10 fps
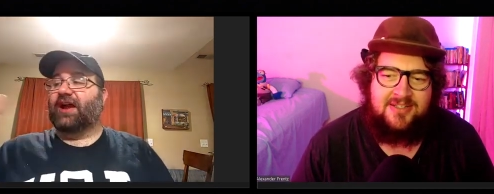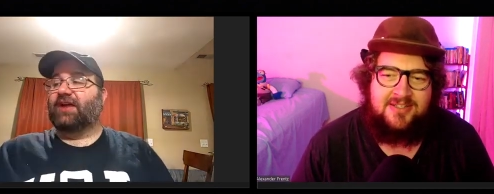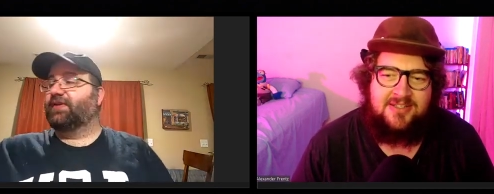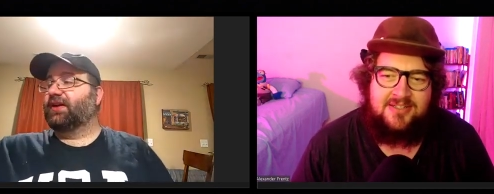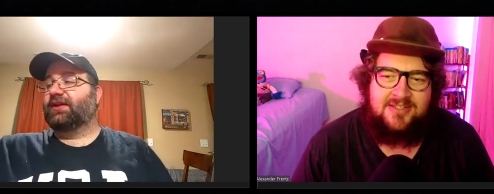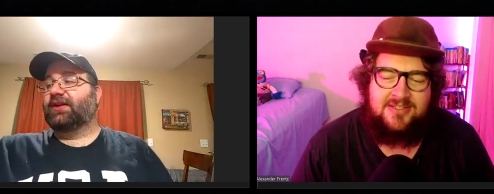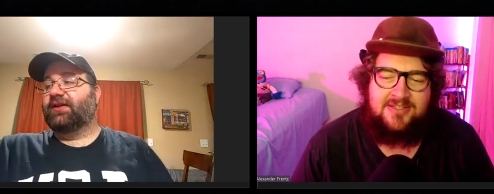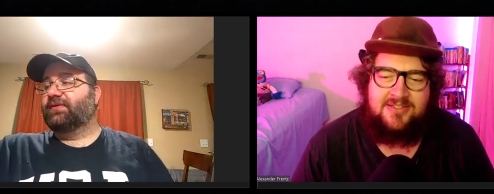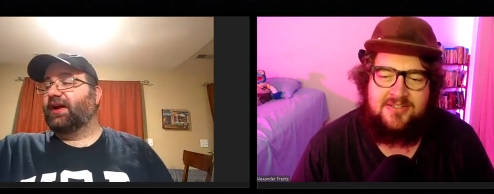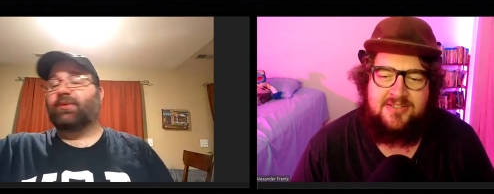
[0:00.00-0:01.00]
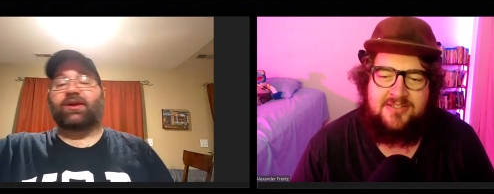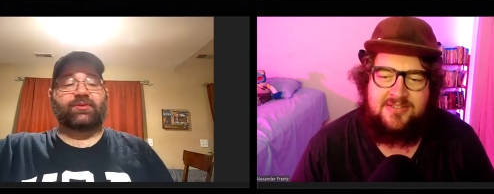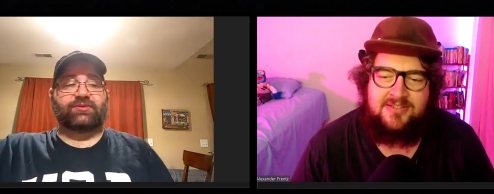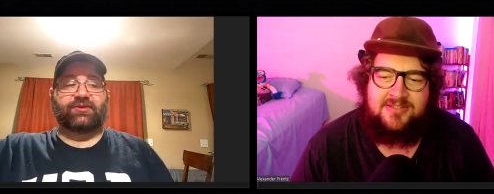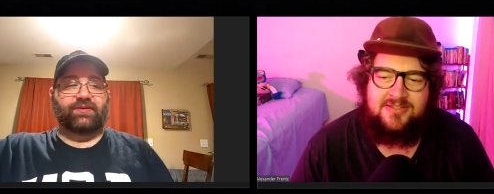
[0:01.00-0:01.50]
Speaker 1: you, I fucking love Nightmare on
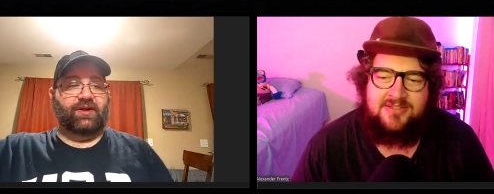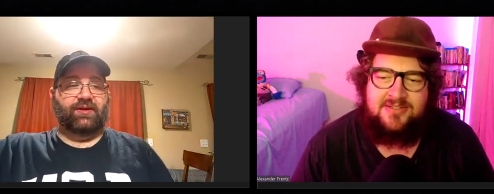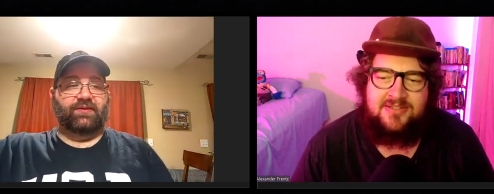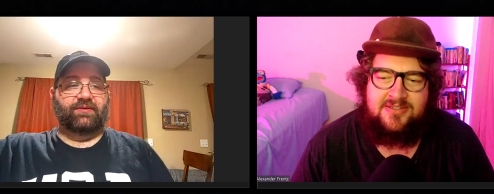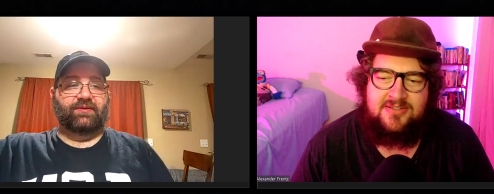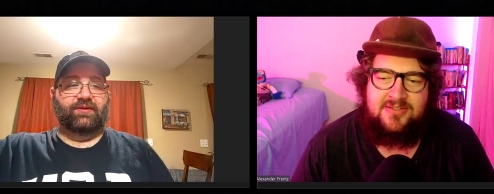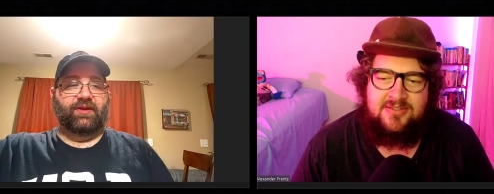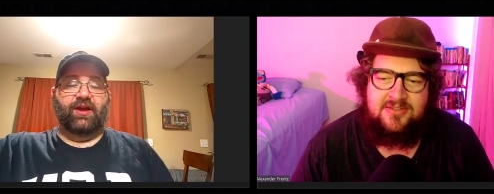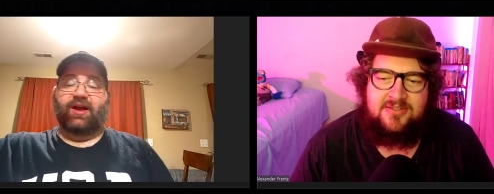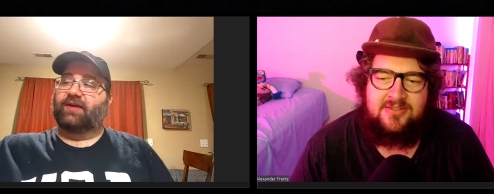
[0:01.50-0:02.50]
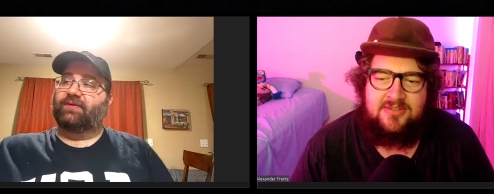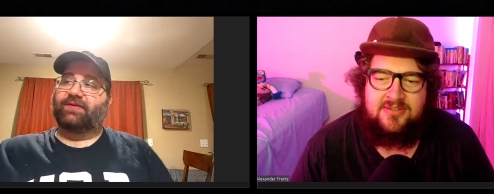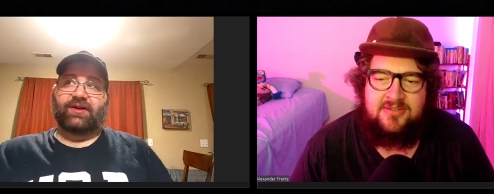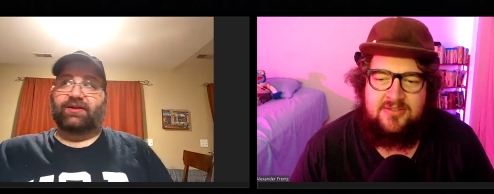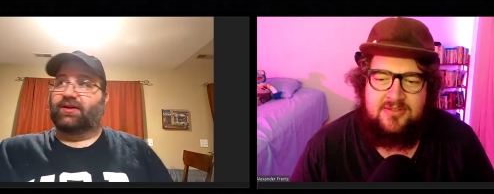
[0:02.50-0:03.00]
Elm Street five. I
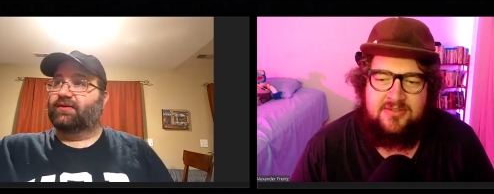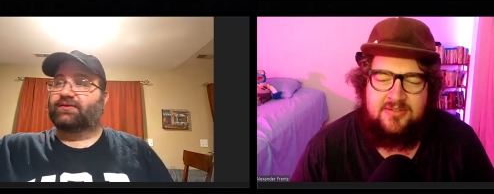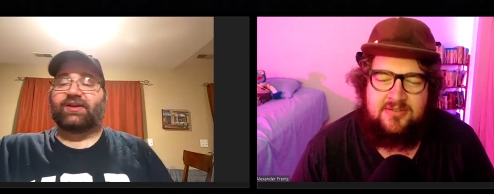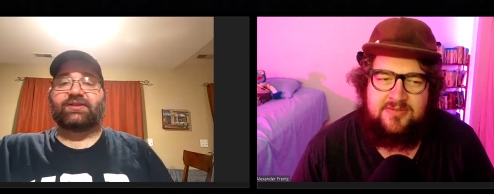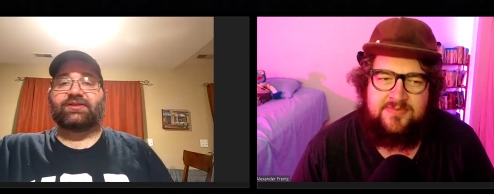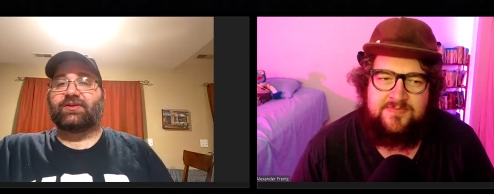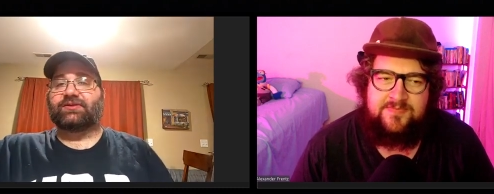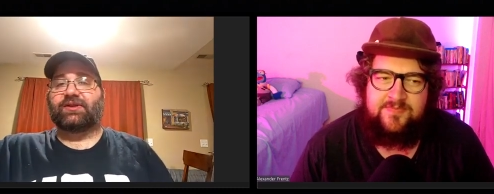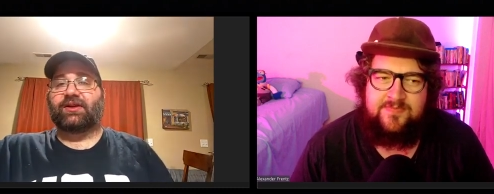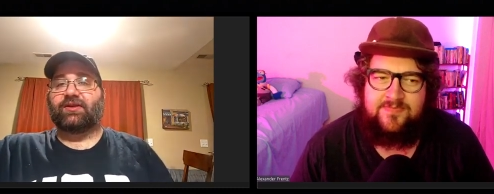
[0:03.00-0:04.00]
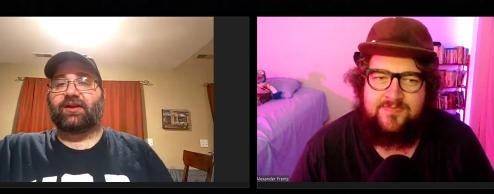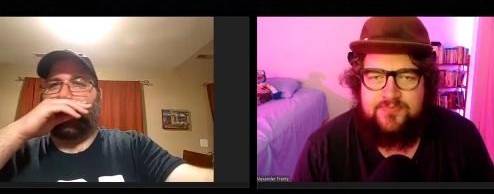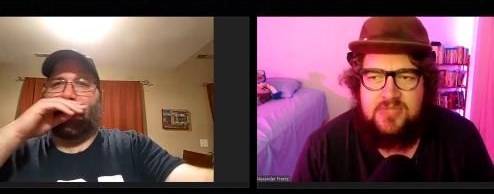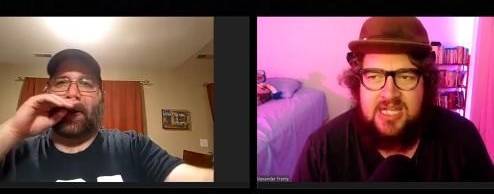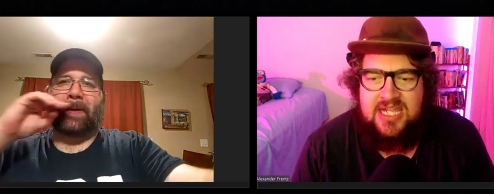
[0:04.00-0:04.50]
fucking love Jason Goes to Hell. I,
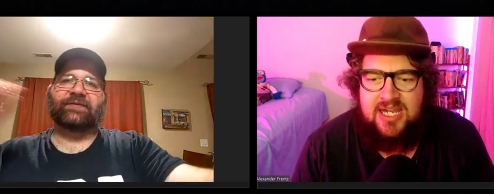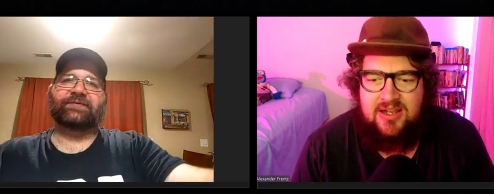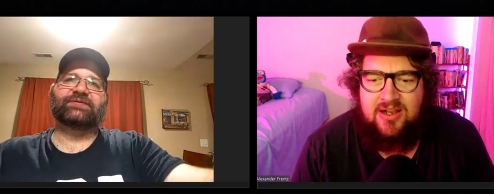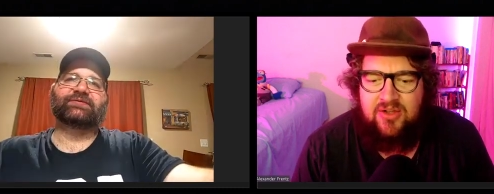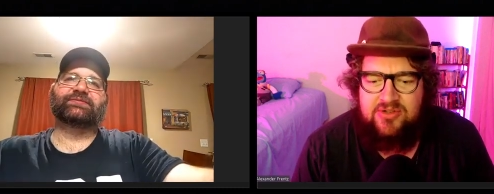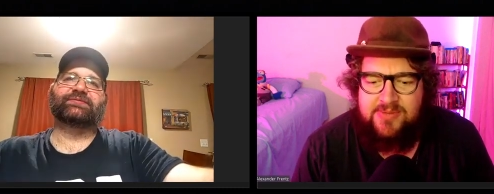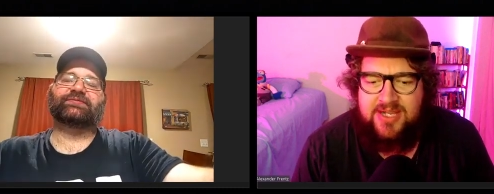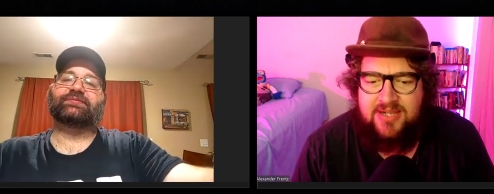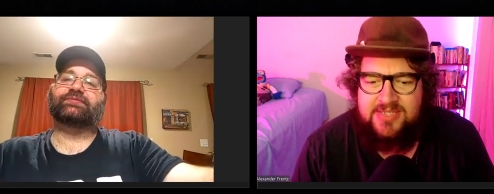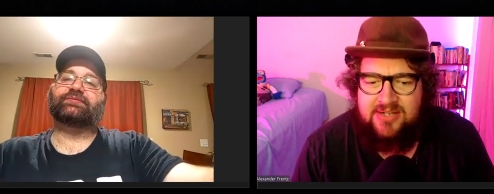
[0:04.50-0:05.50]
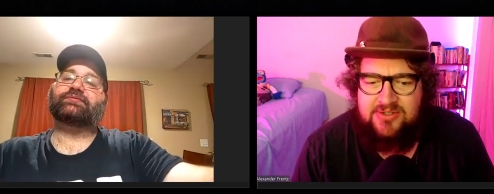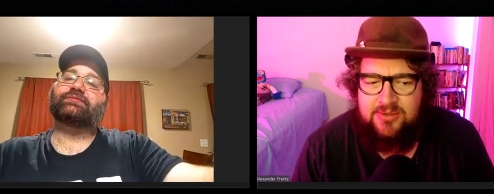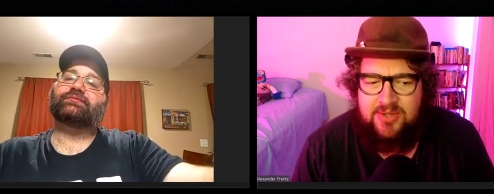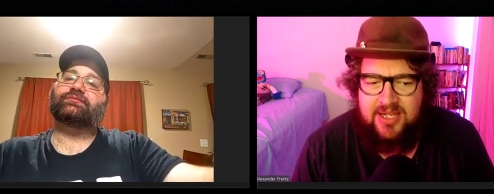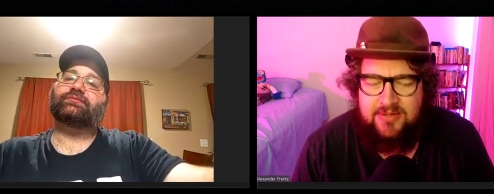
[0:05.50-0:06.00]
Speaker 2: I think it ultimately comes down to
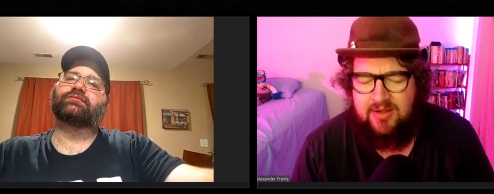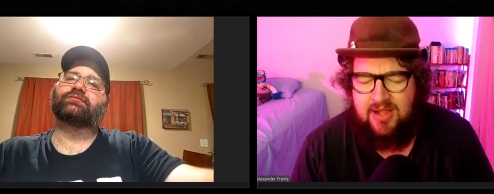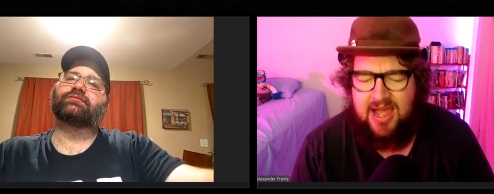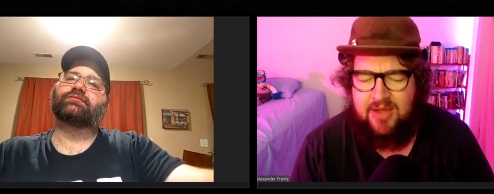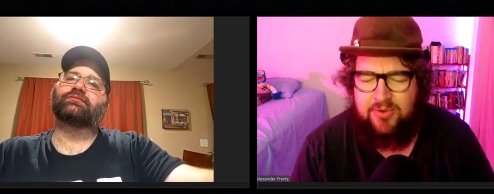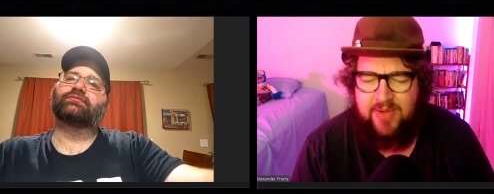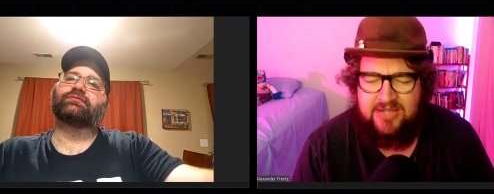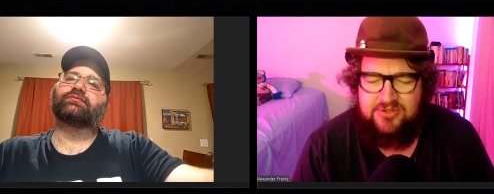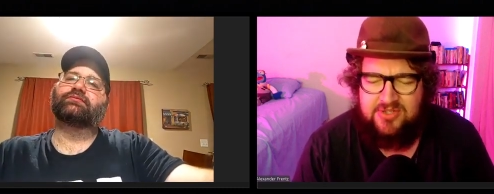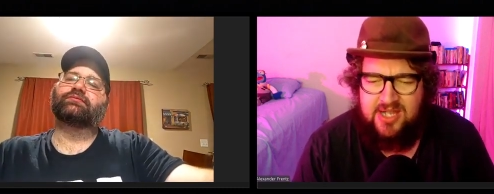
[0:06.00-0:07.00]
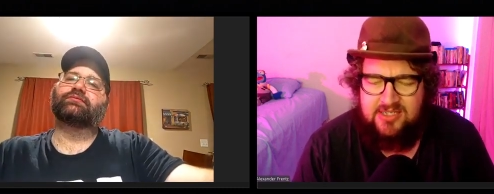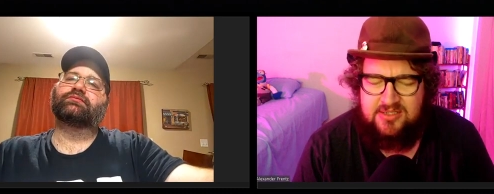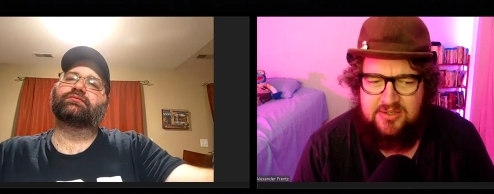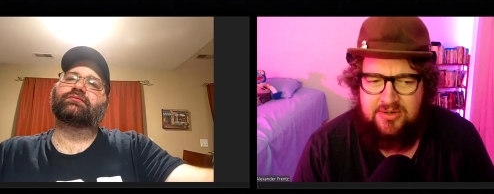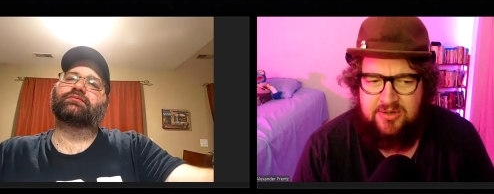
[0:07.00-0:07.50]
like how you exercise
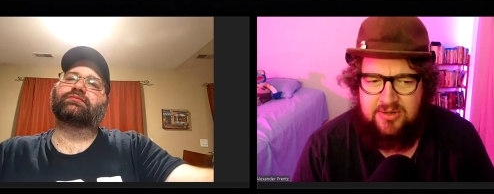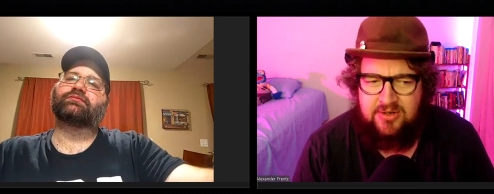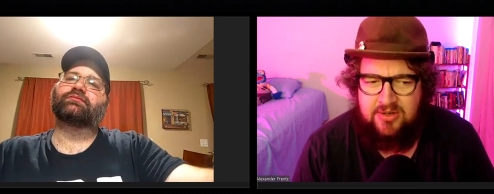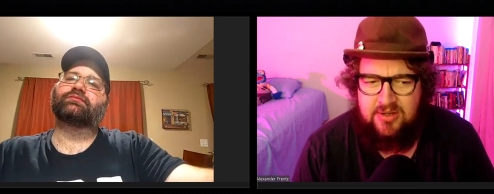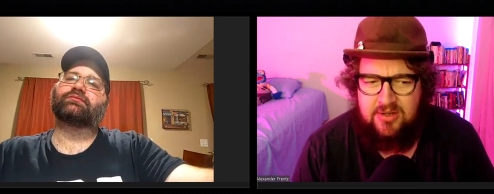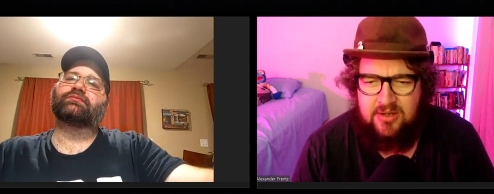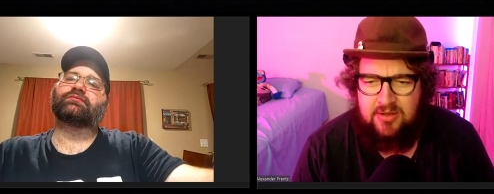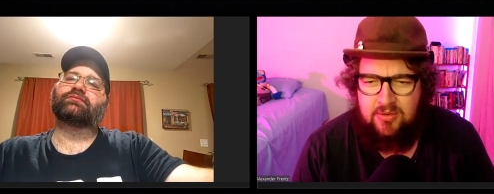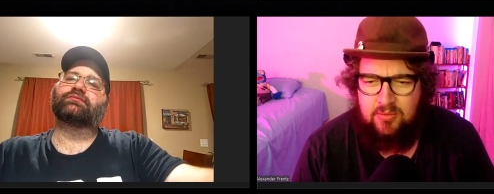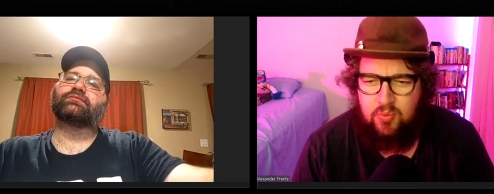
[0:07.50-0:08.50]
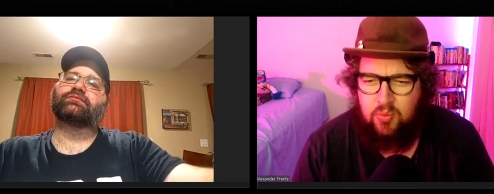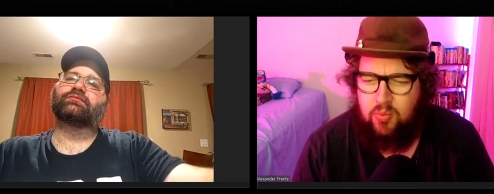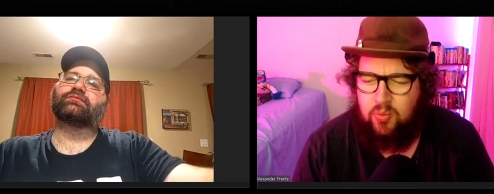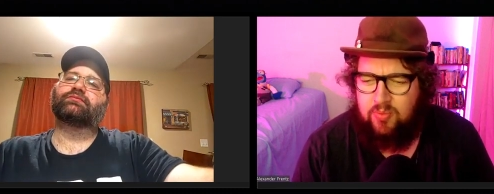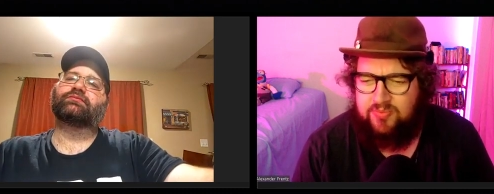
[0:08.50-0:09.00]
your
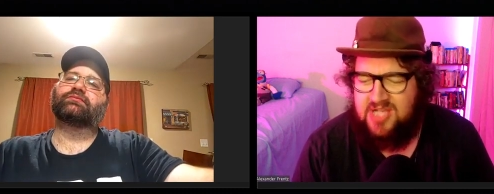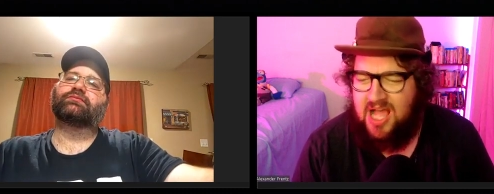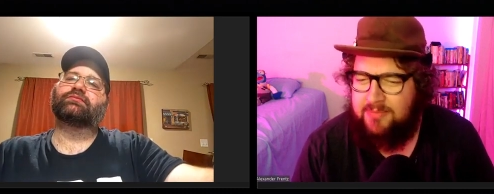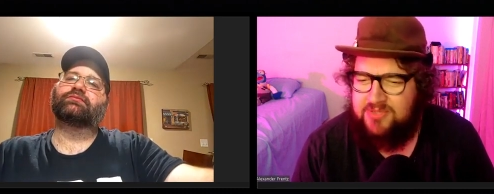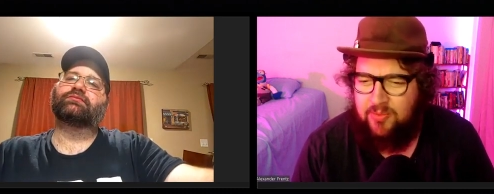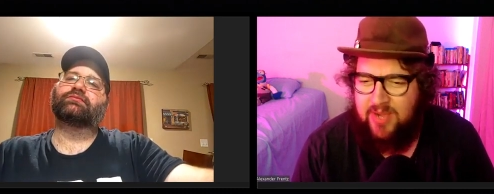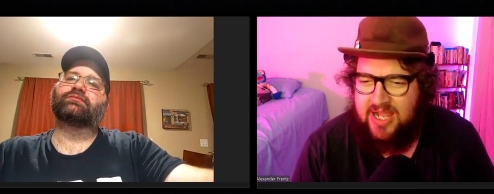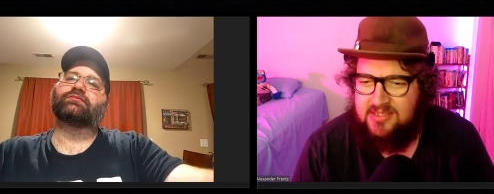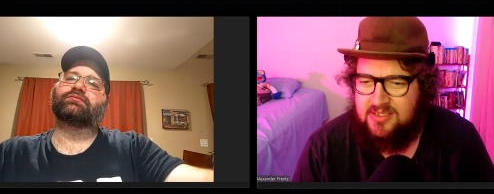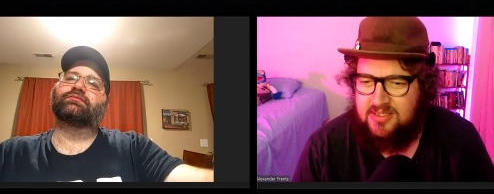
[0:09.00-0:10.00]
time to waste,